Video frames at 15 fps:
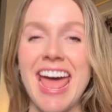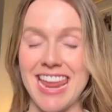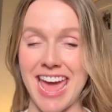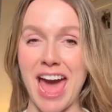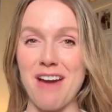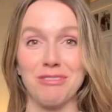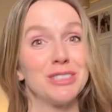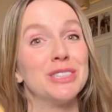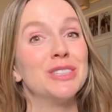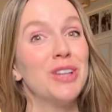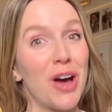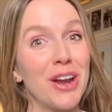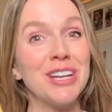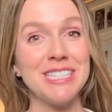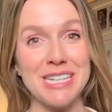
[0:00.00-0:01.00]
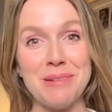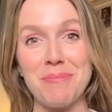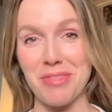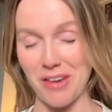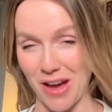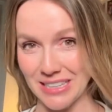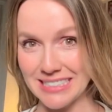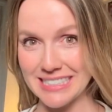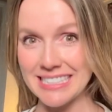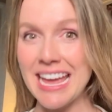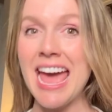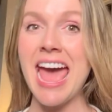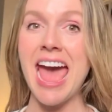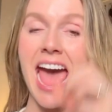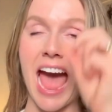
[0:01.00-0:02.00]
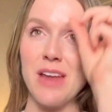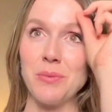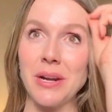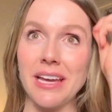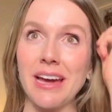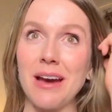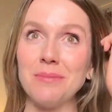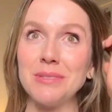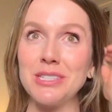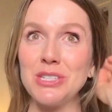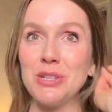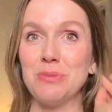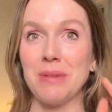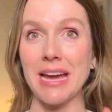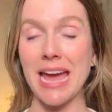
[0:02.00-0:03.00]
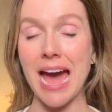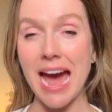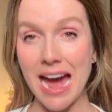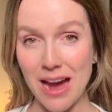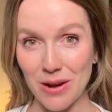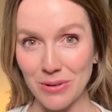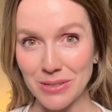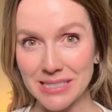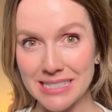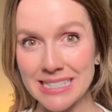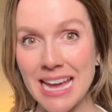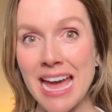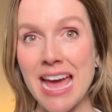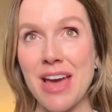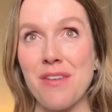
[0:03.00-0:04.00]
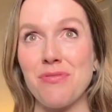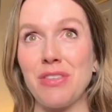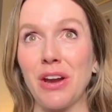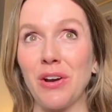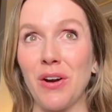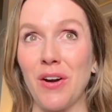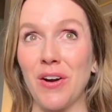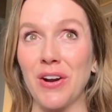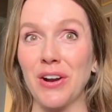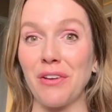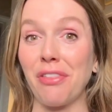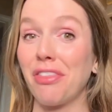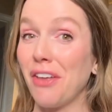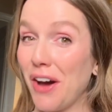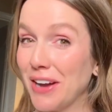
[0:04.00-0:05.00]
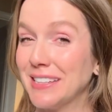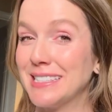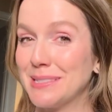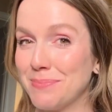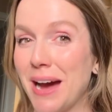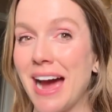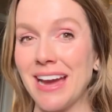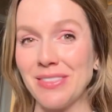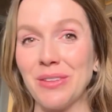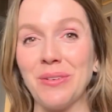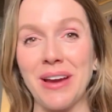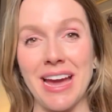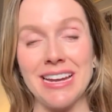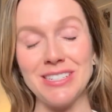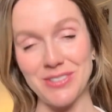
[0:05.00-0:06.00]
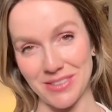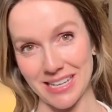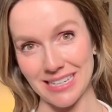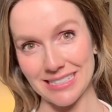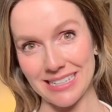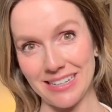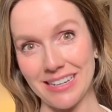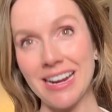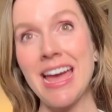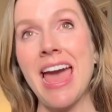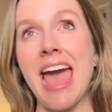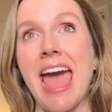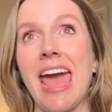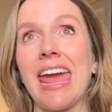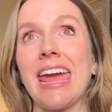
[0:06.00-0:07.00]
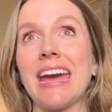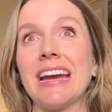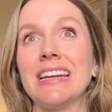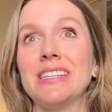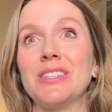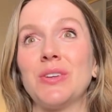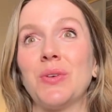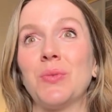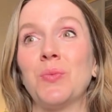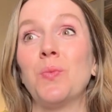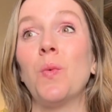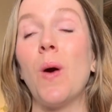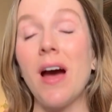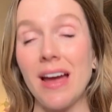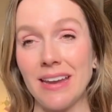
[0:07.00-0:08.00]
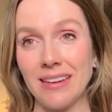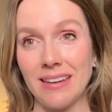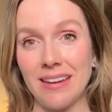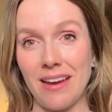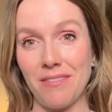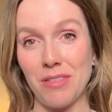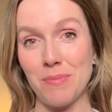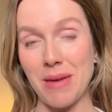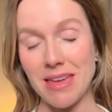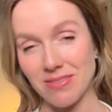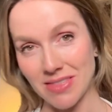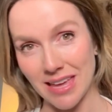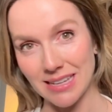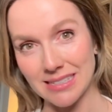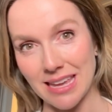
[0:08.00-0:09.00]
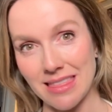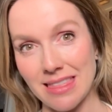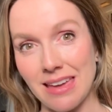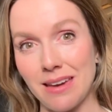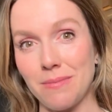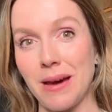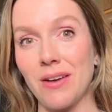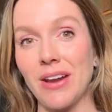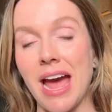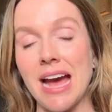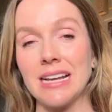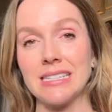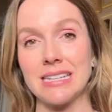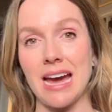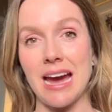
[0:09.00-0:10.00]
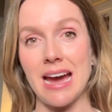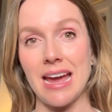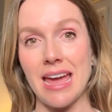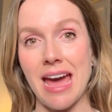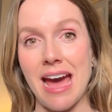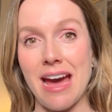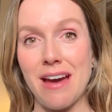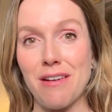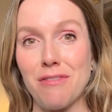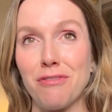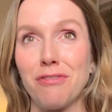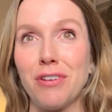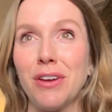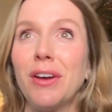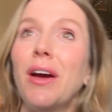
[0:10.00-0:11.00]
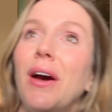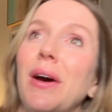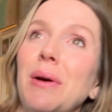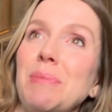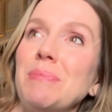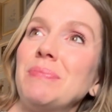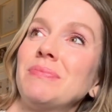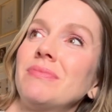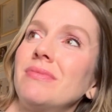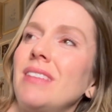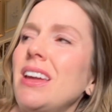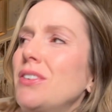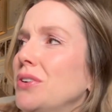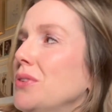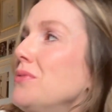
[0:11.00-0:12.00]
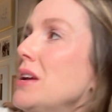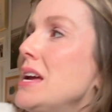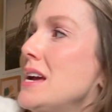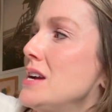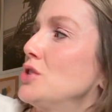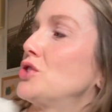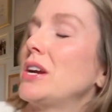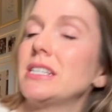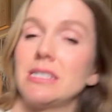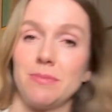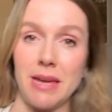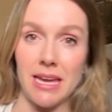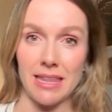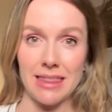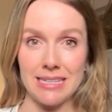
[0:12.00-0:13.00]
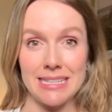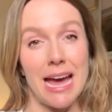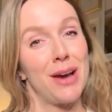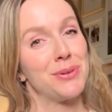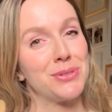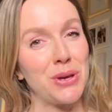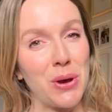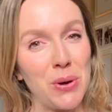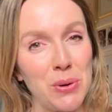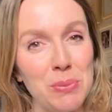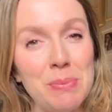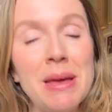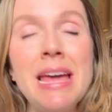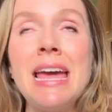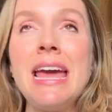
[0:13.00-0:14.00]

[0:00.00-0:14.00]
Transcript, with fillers: and I have a lot of deep thoughts. And when it comes to my house, there are thoughts behind the way I do things here. And one of the main things I think about as I have, um, I don't know, tried to make this house a home